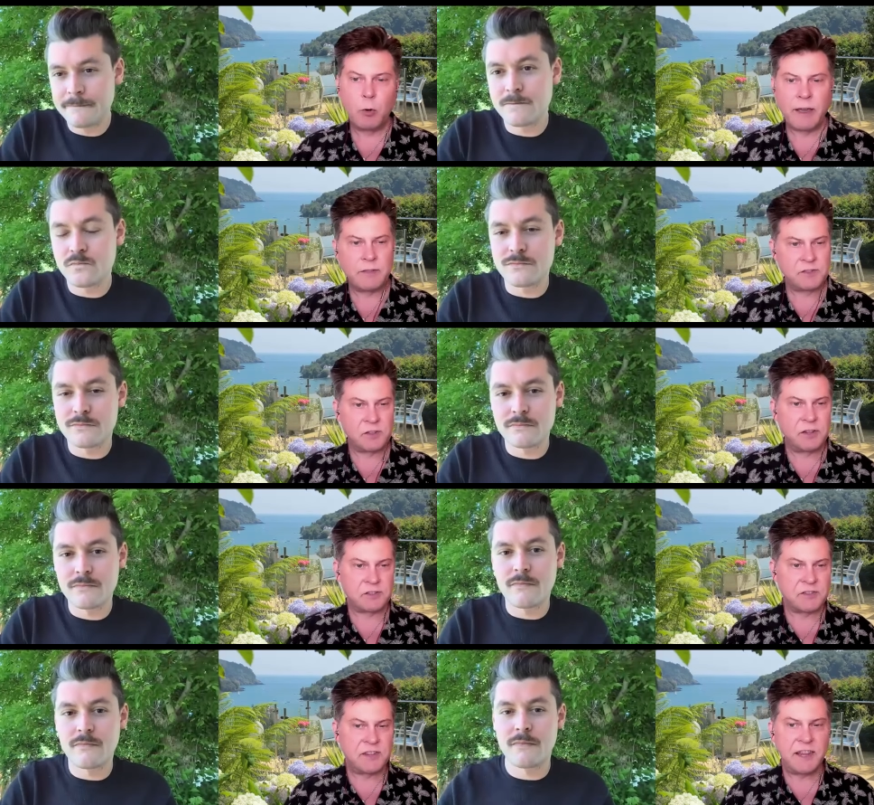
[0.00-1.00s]
Speaker 1: about the Zaiser
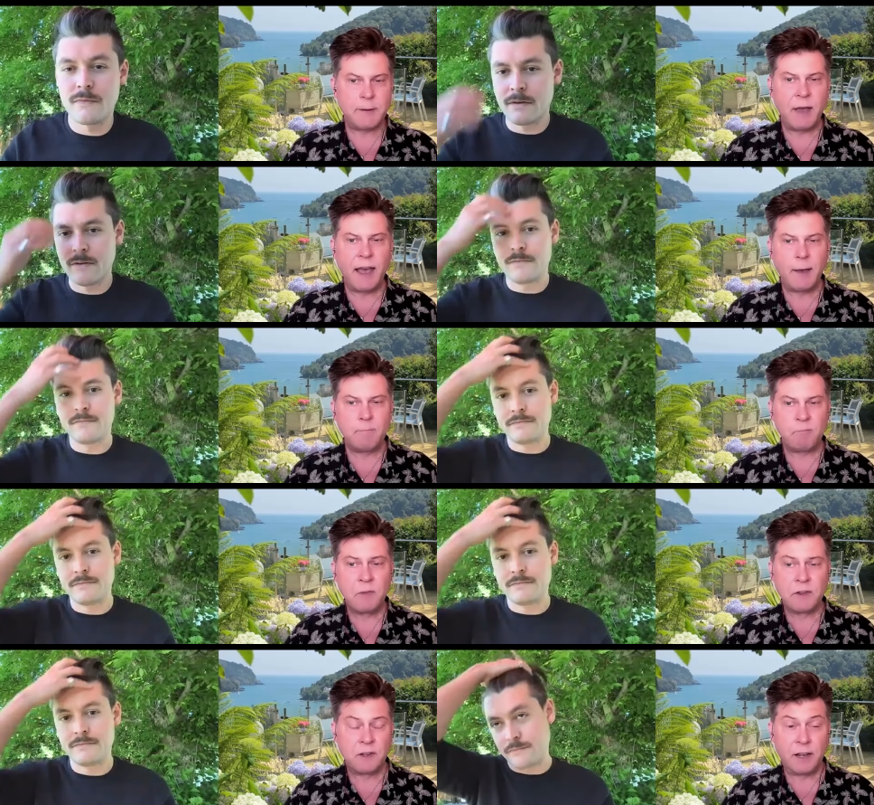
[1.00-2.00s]
team. Um,
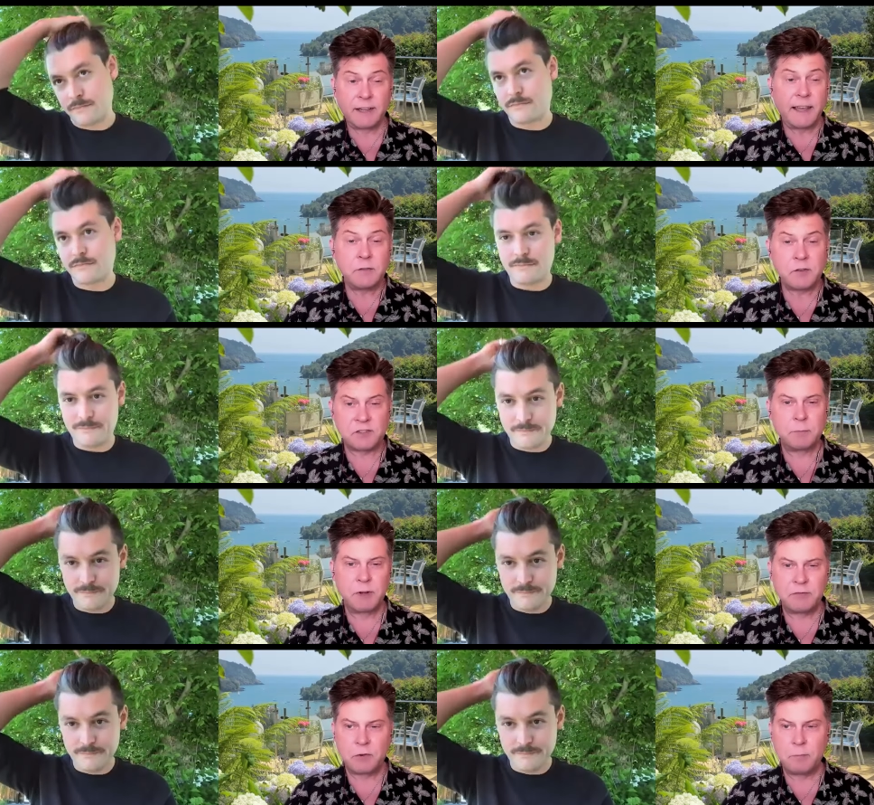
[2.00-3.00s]
I gather you've got somebody
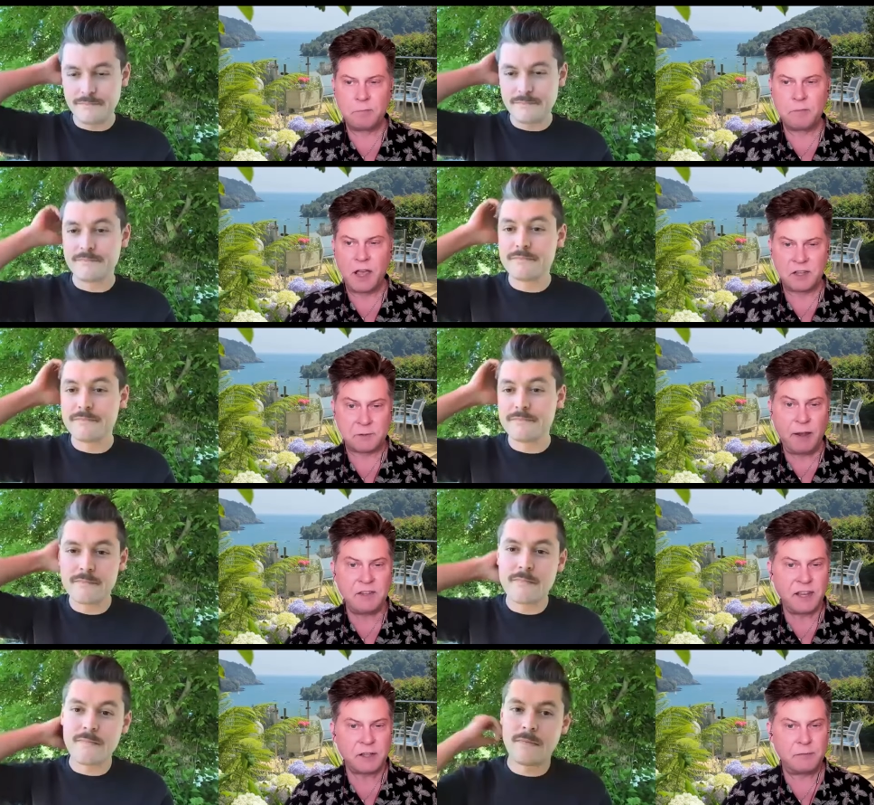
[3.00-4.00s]
from uh,
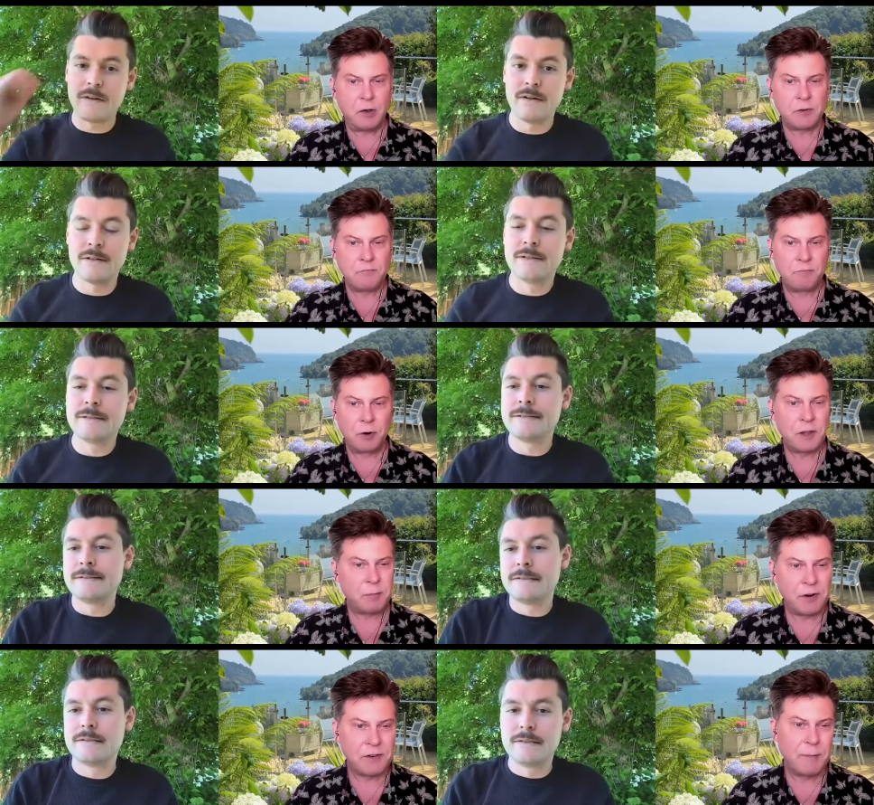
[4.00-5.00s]
SpaceX Falcon rocket
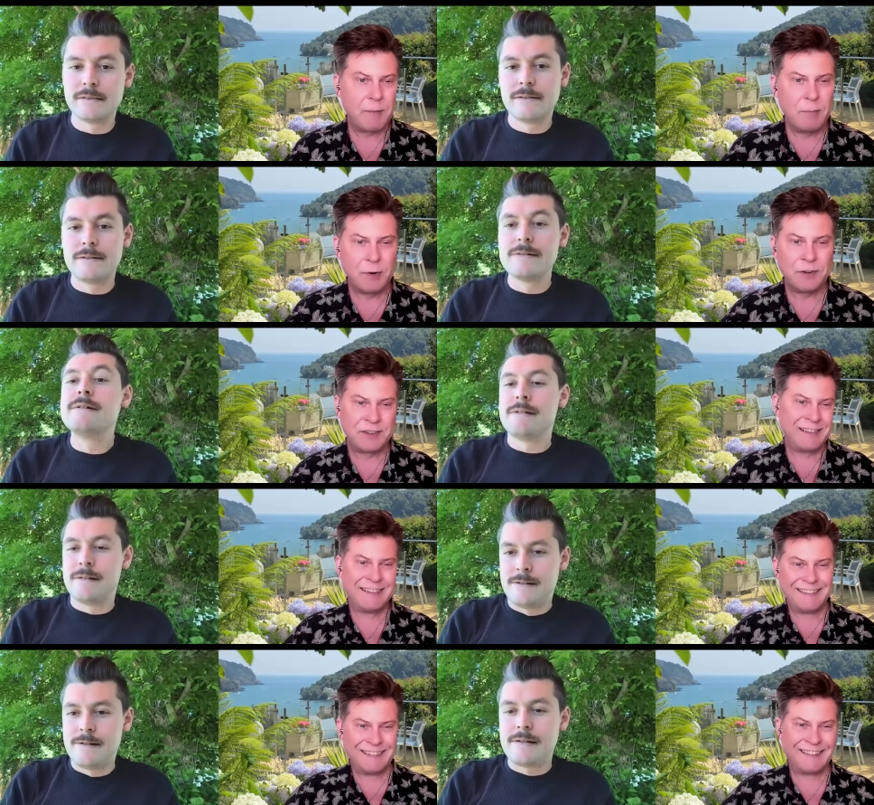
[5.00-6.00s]
program on board.
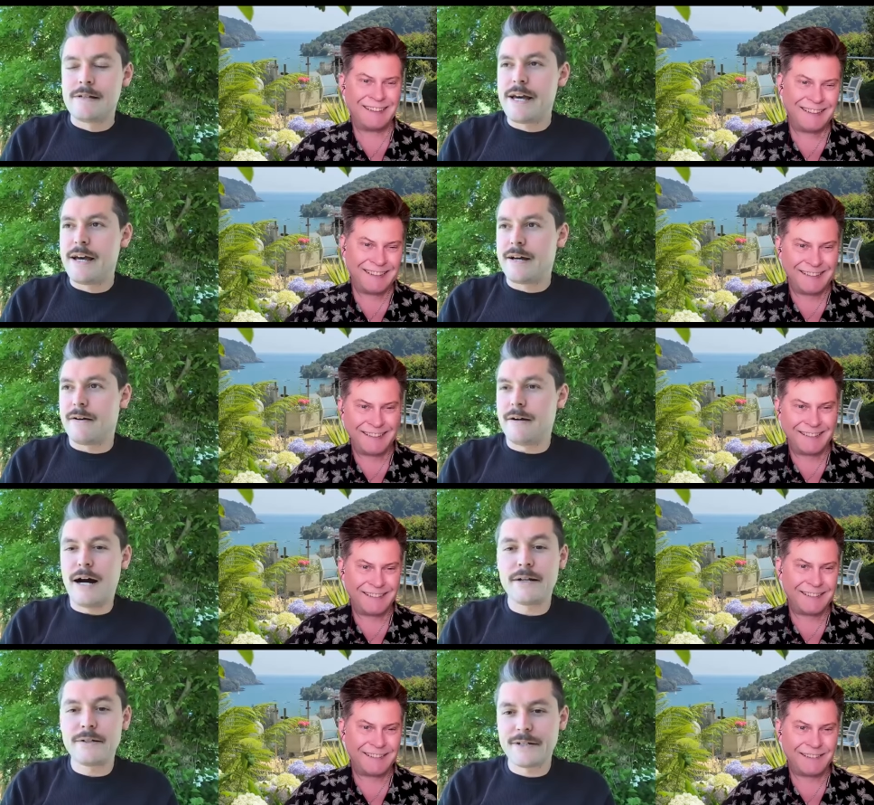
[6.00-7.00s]
Speaker 2: Yeah,
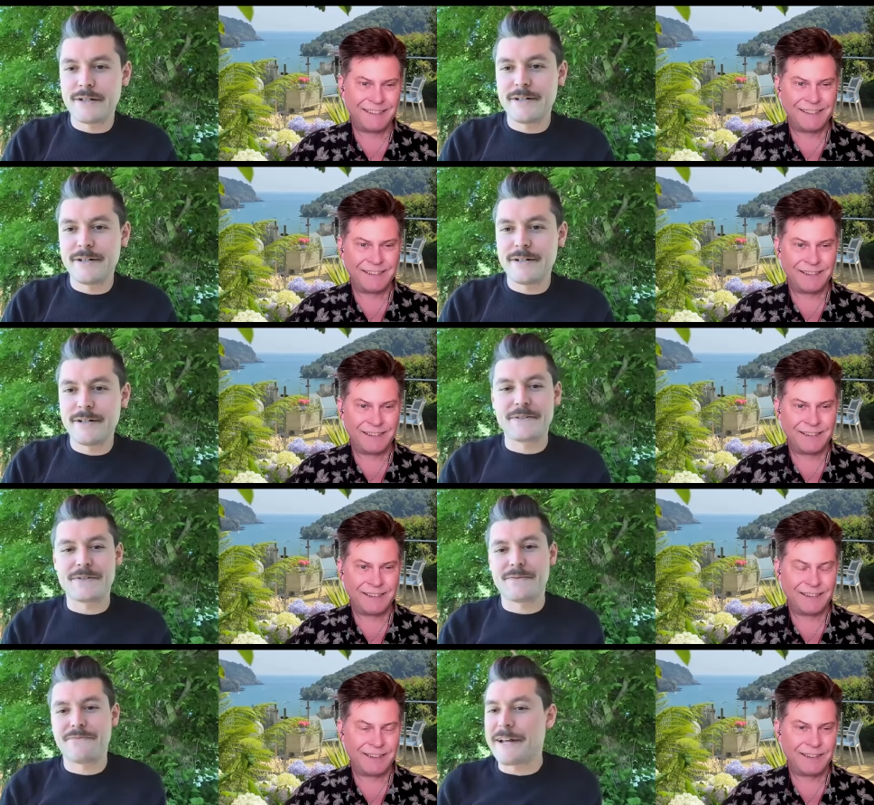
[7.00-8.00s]
Hunter is
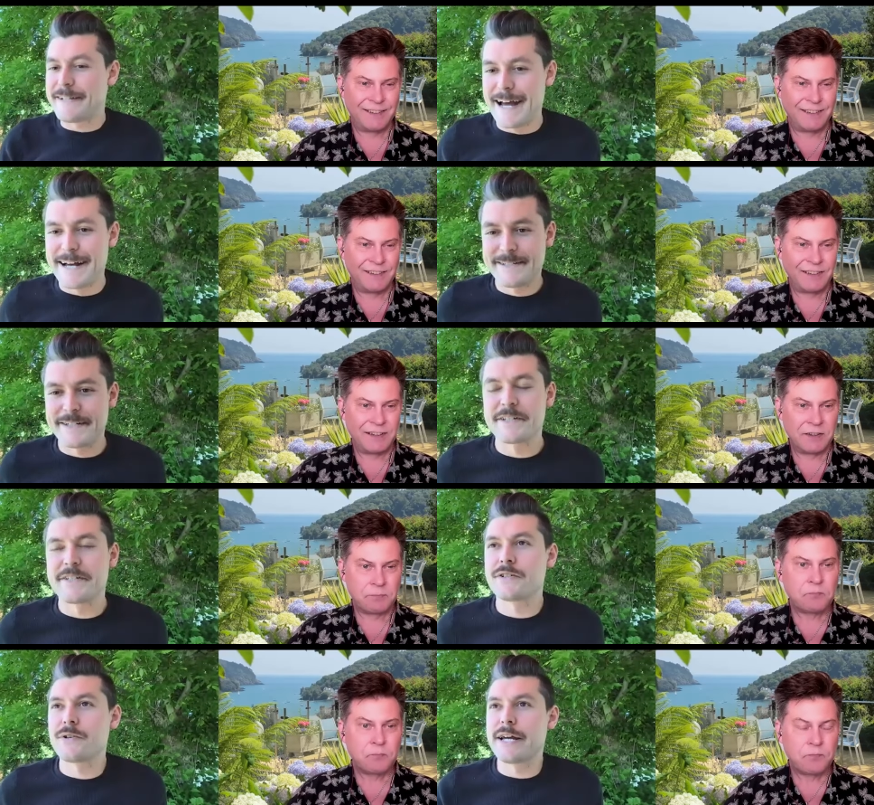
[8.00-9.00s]
fantastic. He's a
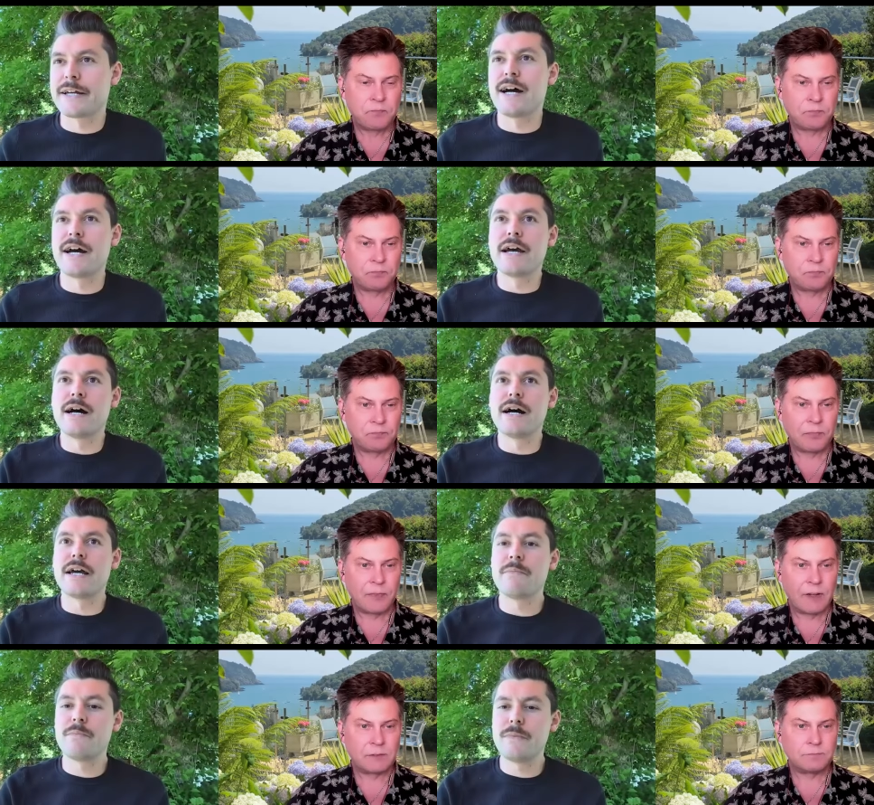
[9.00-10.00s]
great guy. Uh,
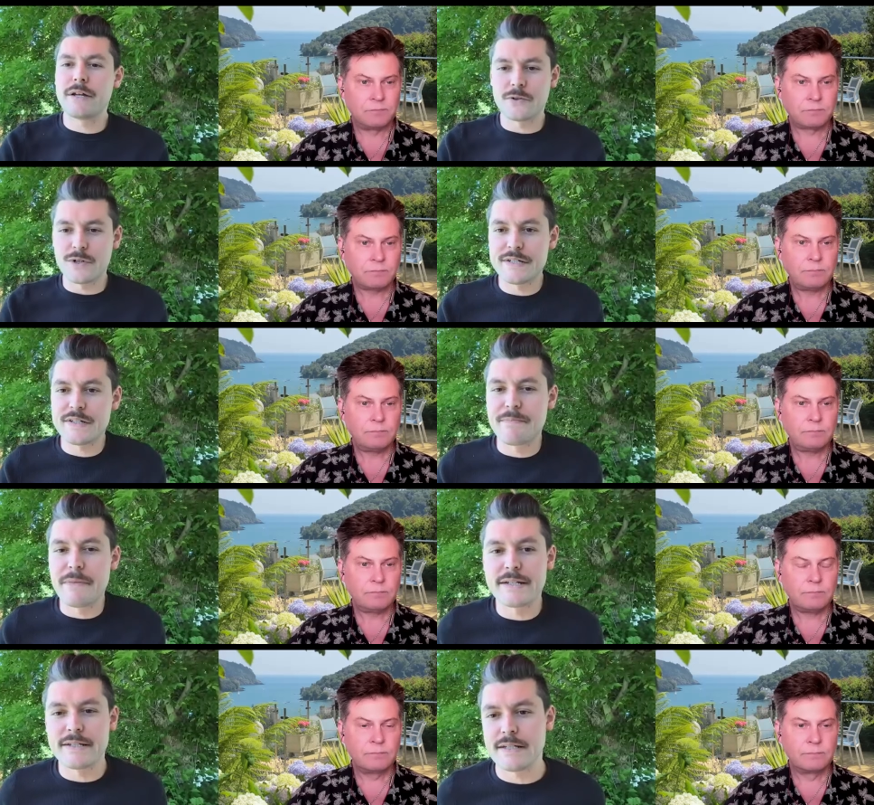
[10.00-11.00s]
him and Chris
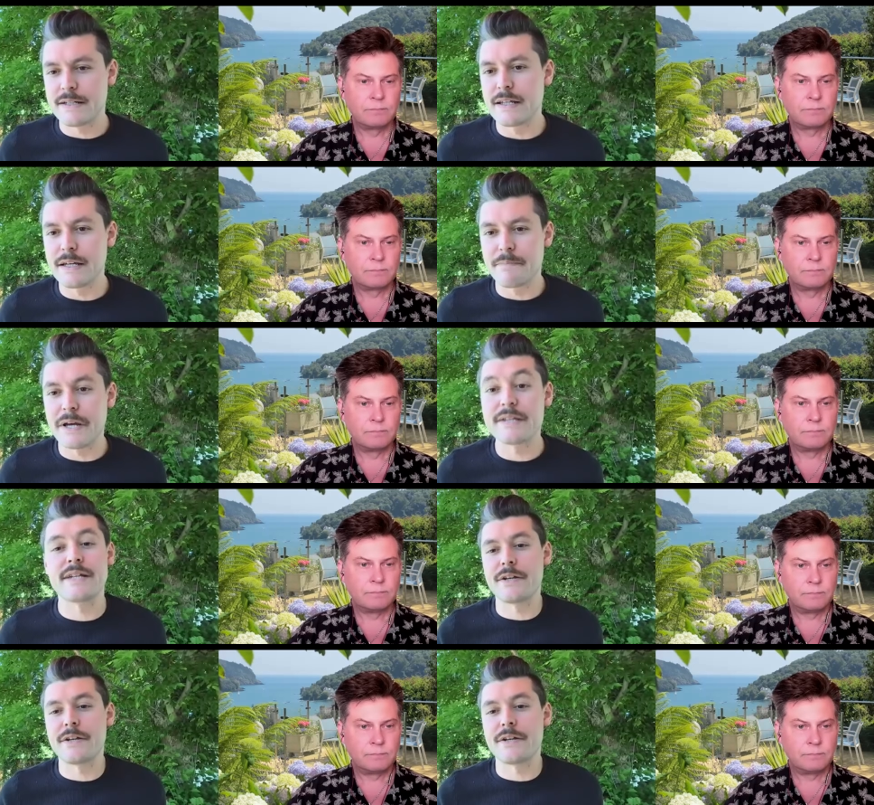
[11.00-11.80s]
met in the Penn State